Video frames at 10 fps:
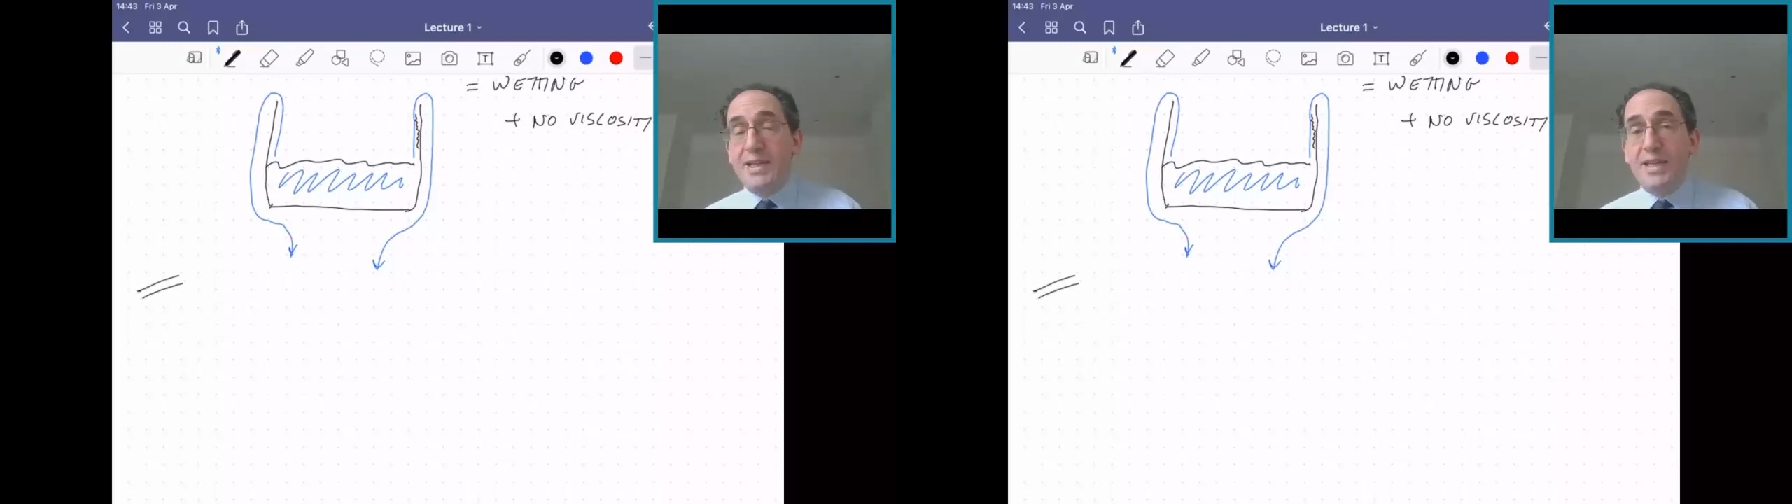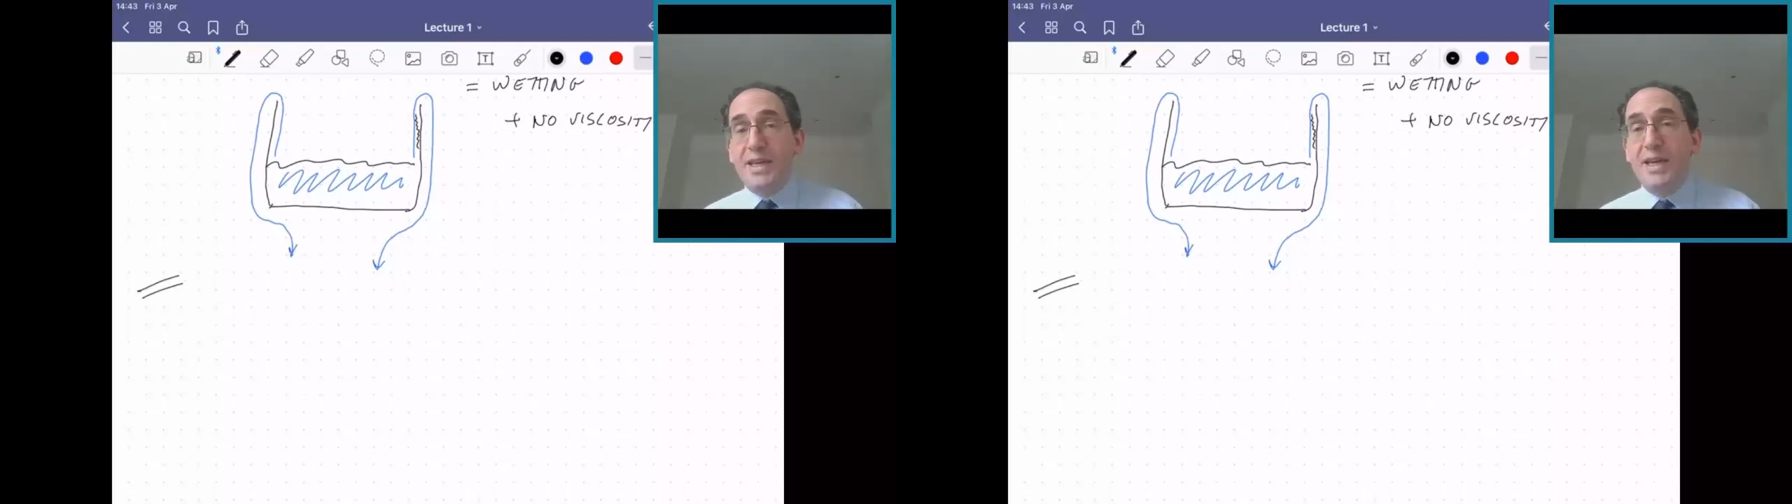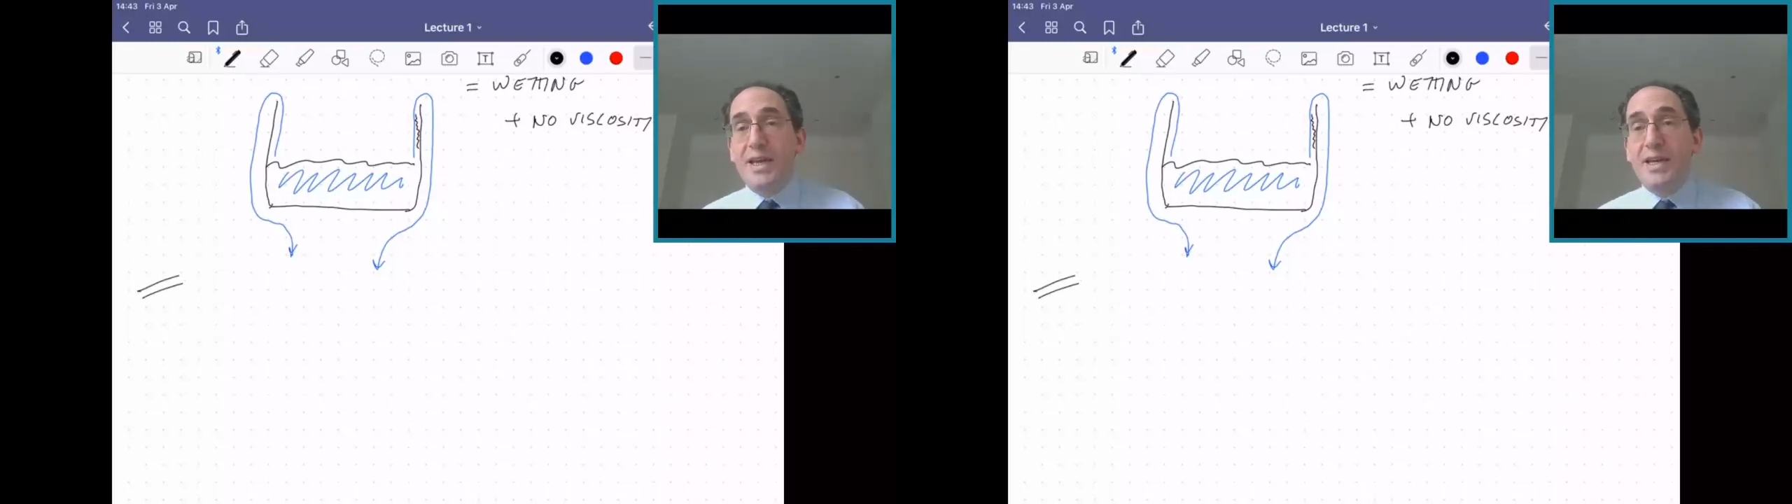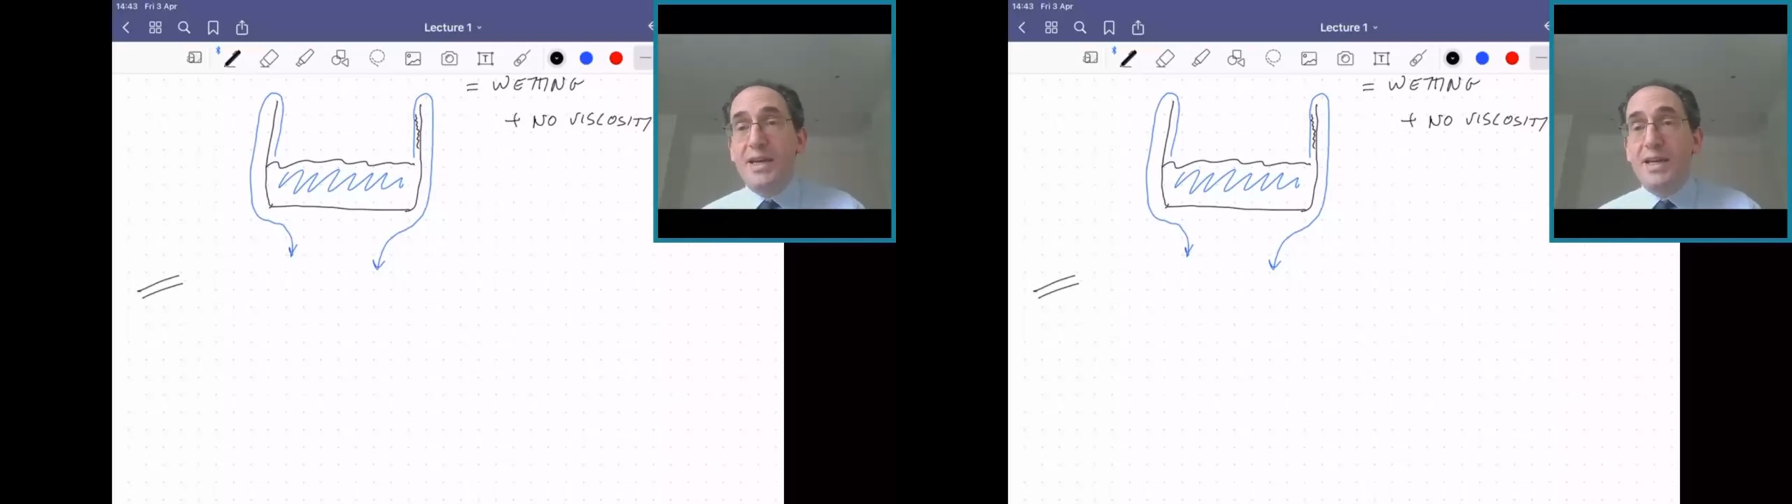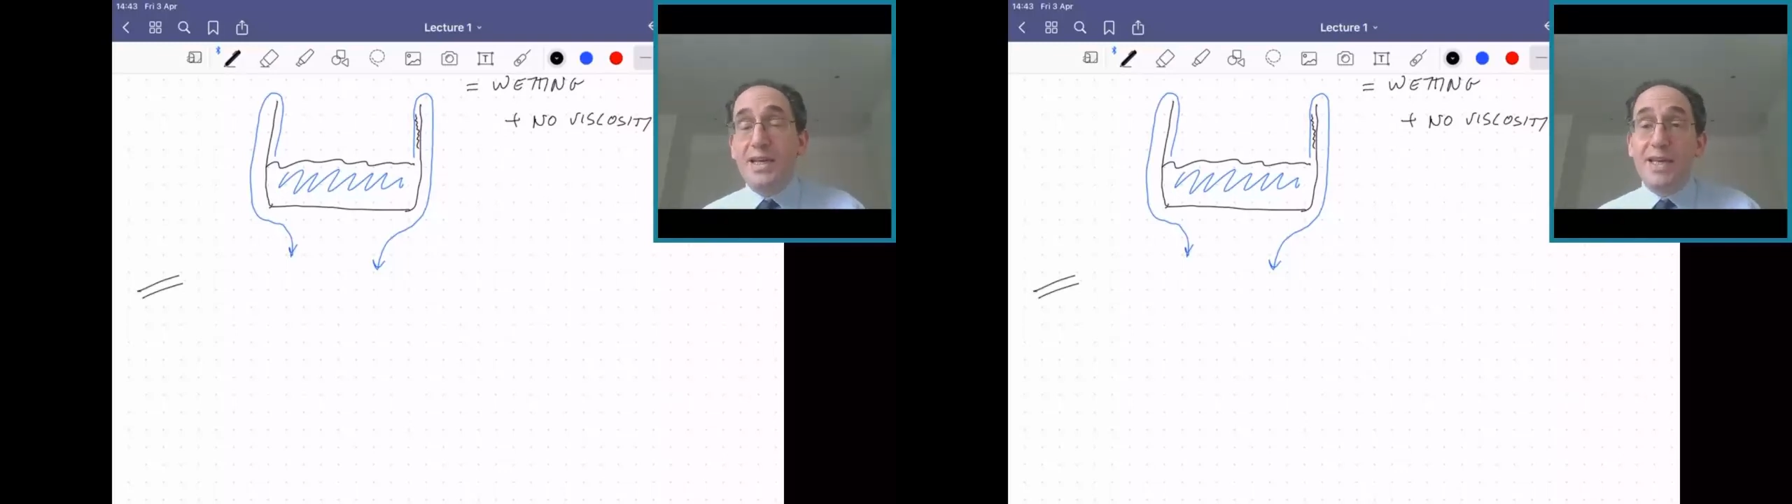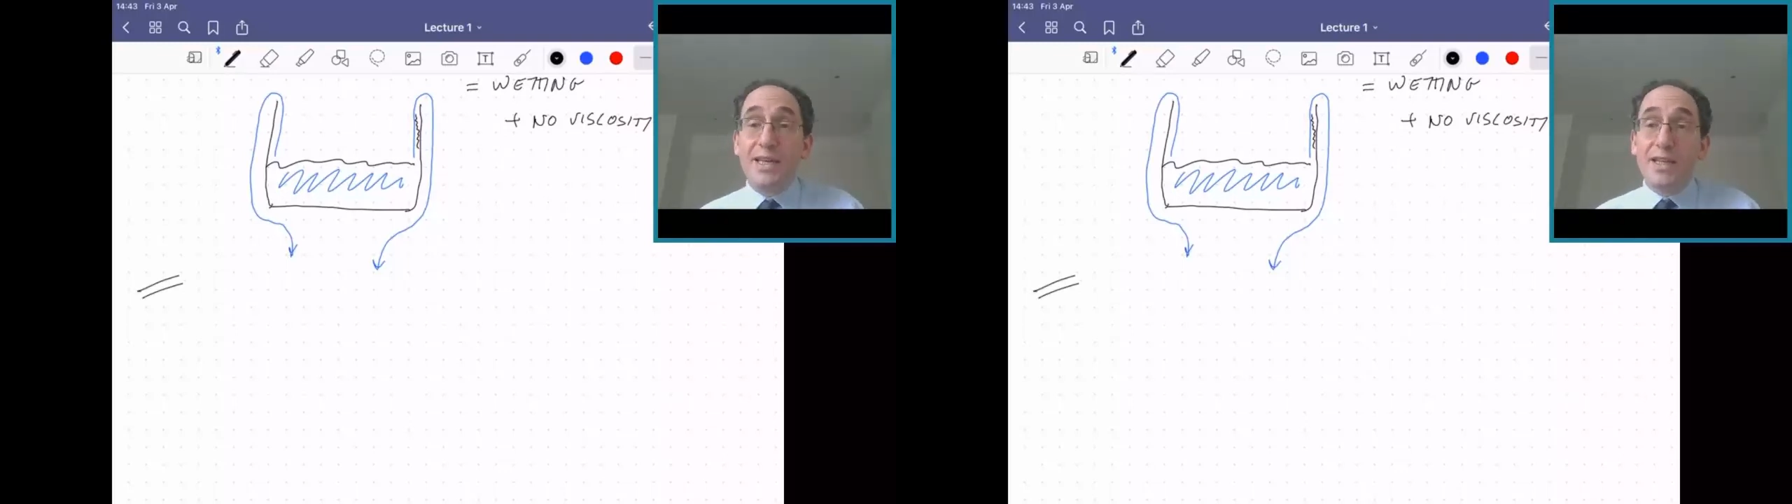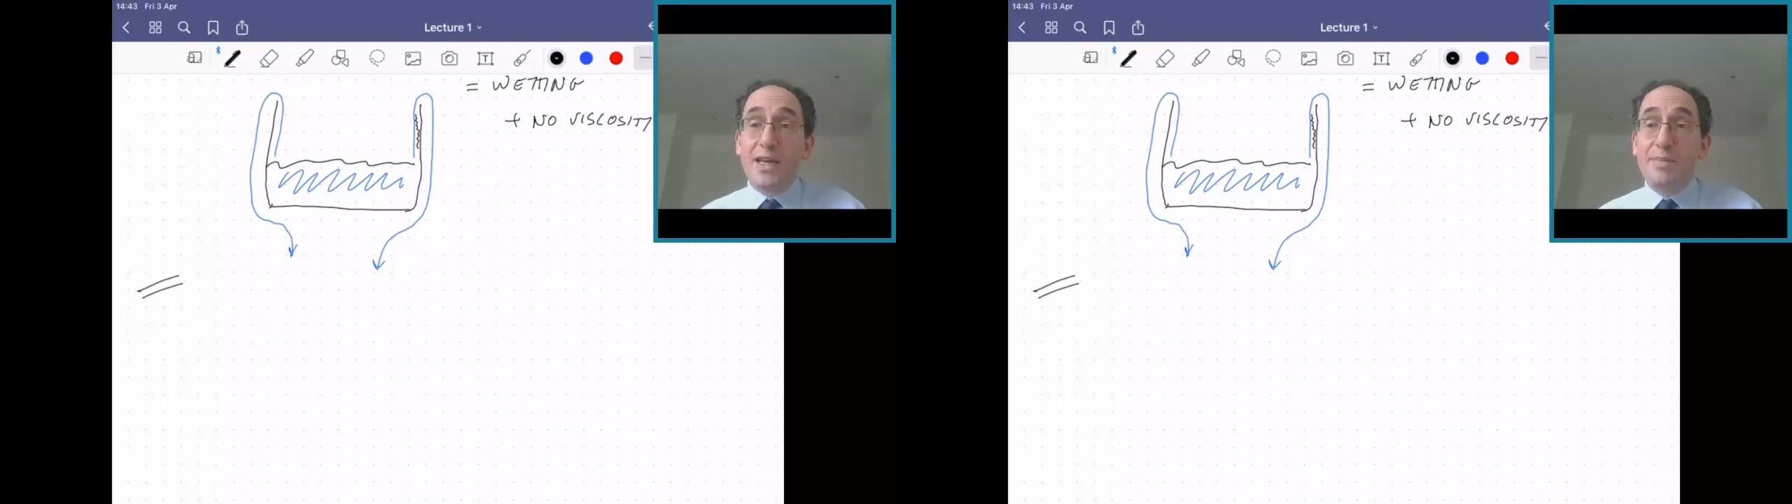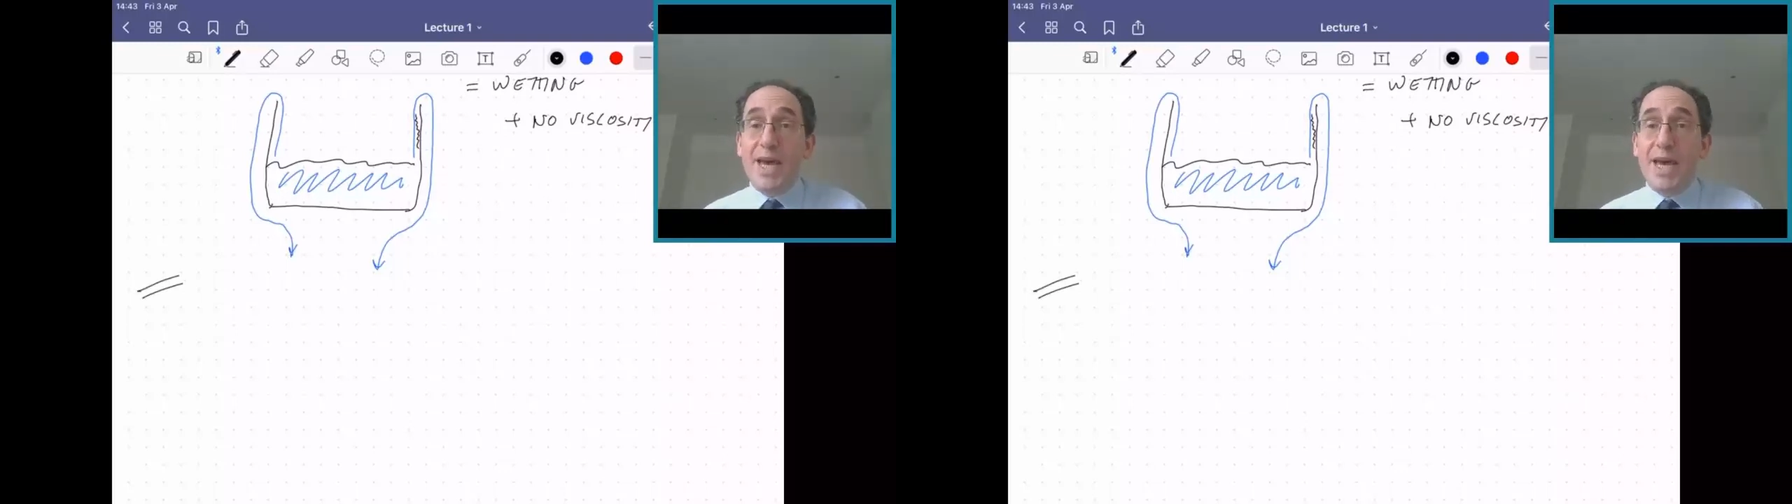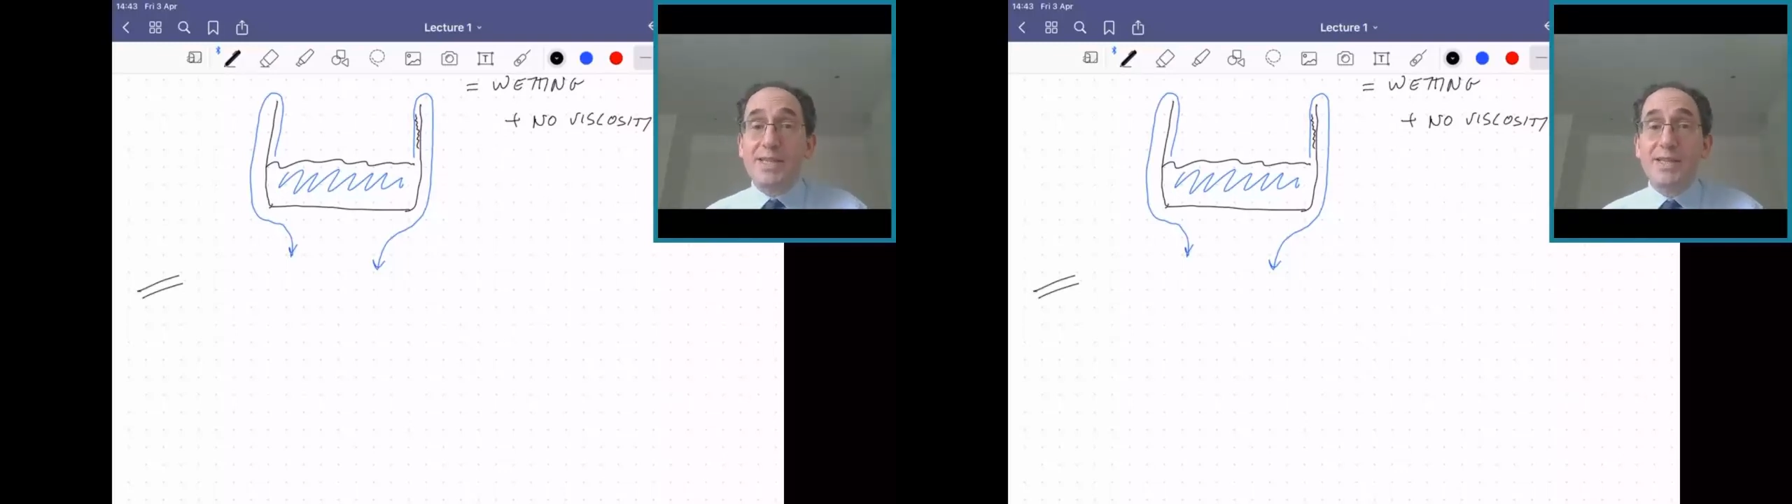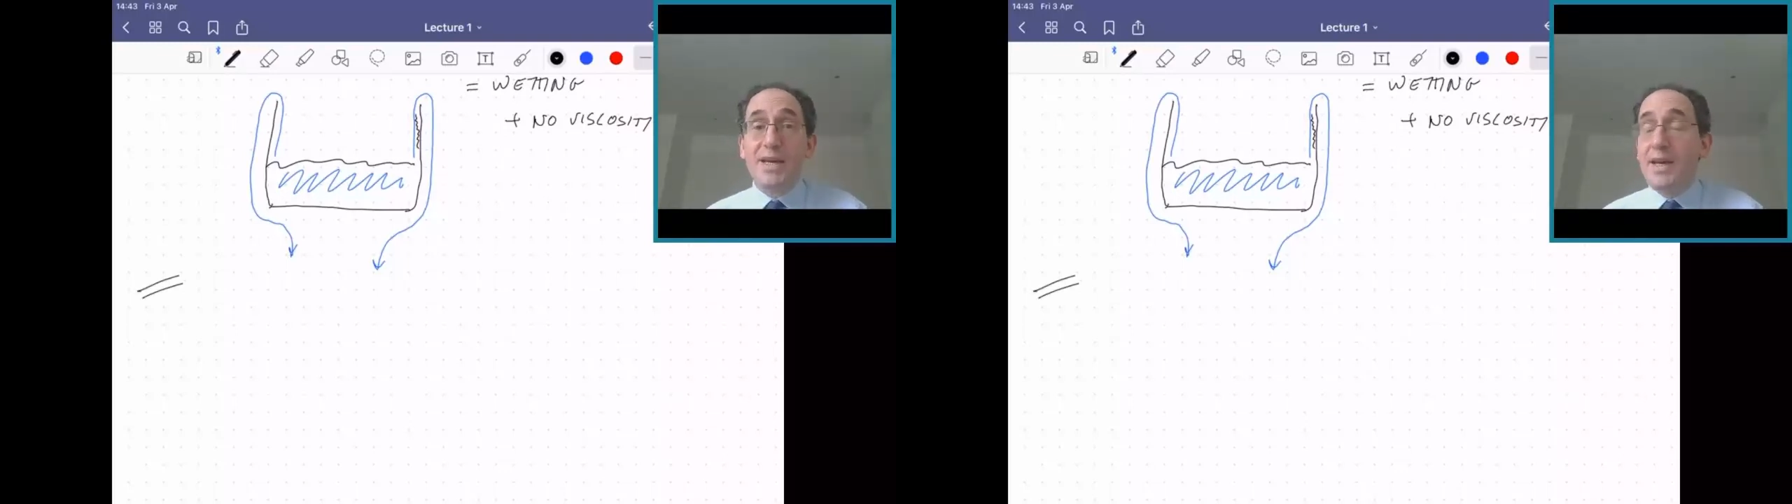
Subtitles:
the helium has